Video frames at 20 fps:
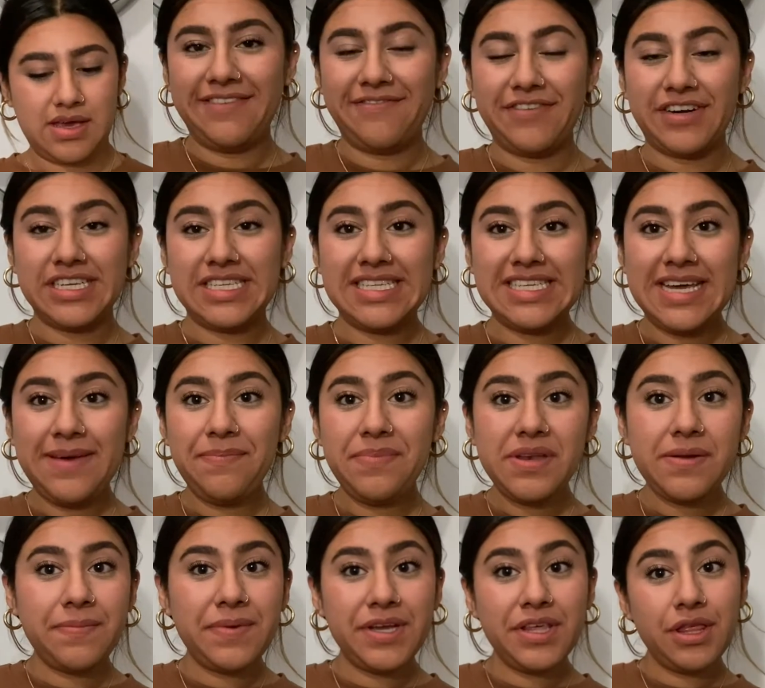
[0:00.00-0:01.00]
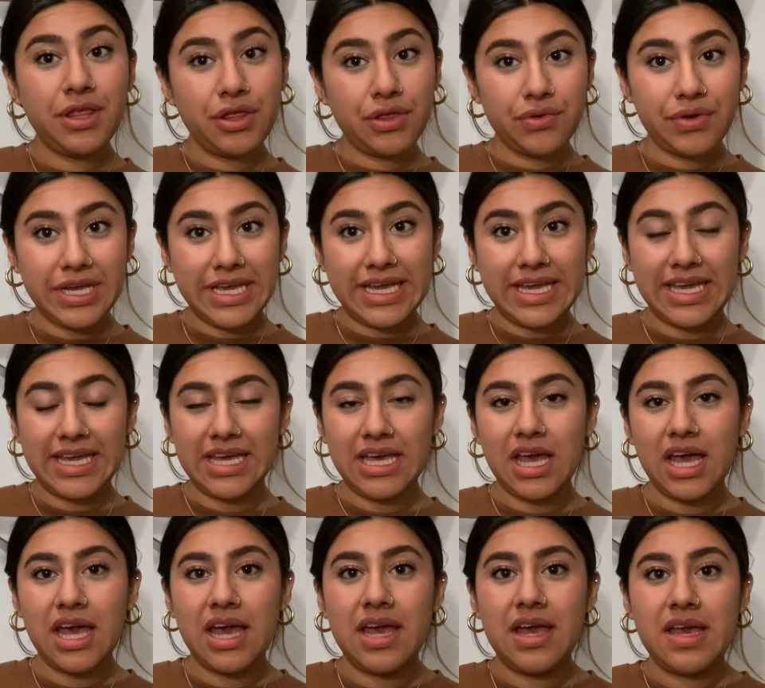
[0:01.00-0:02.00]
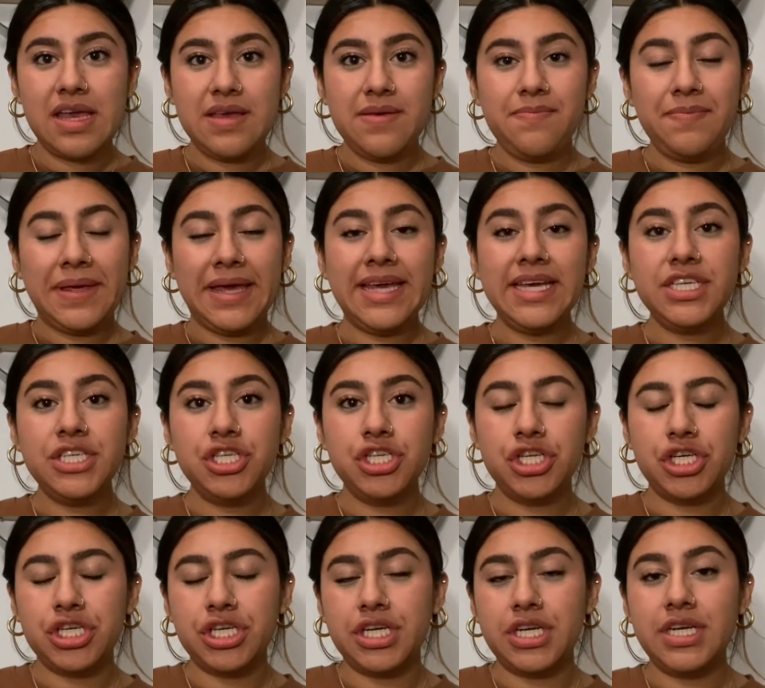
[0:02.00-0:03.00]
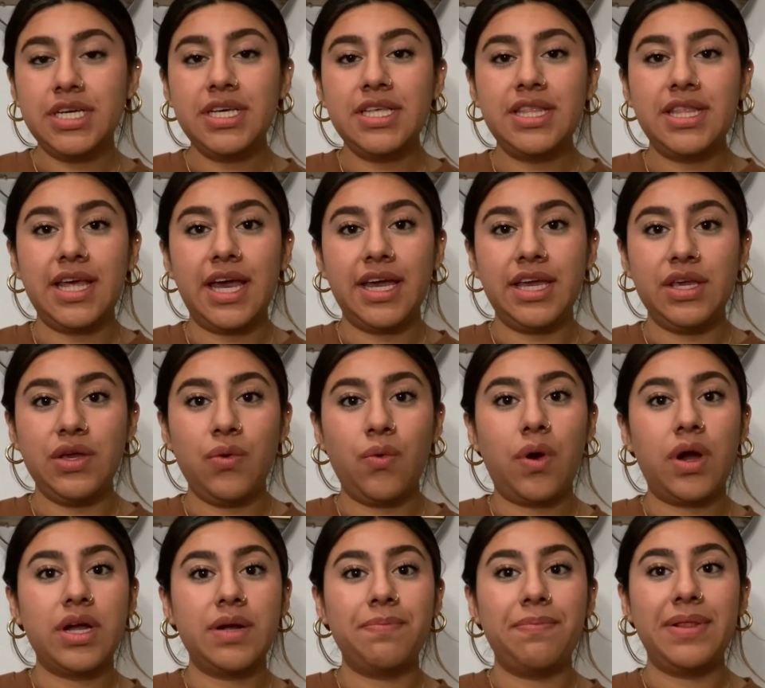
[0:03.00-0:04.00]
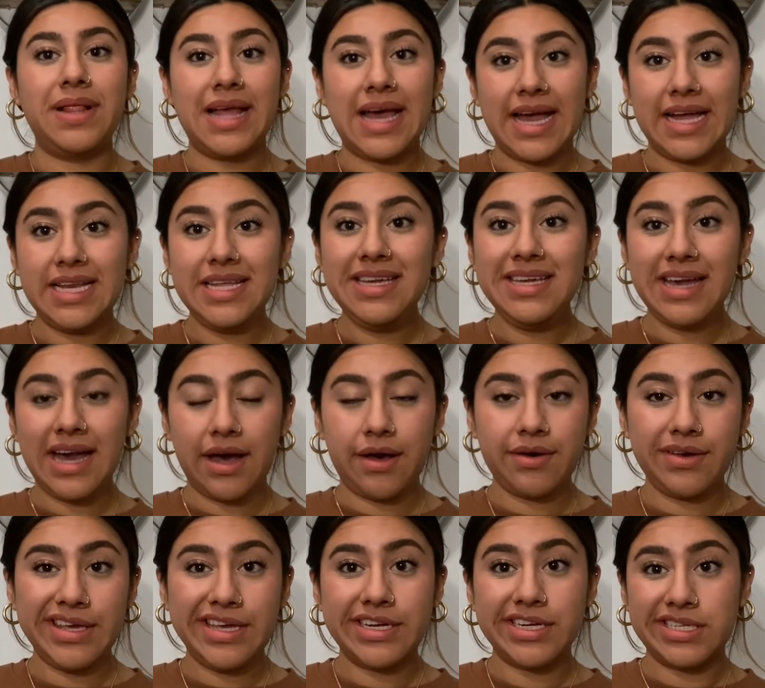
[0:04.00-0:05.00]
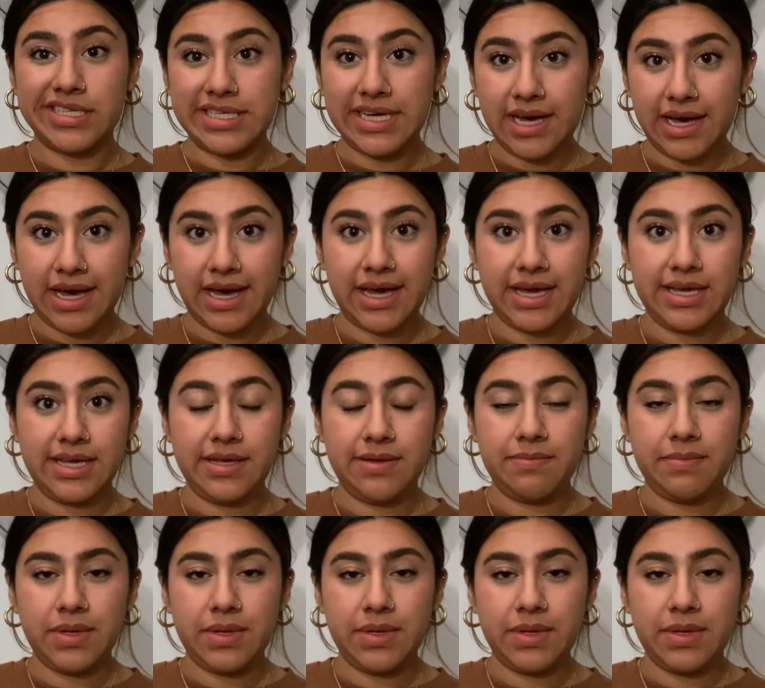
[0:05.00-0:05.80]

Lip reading: For tip number 3, make sure that you are planning out your time.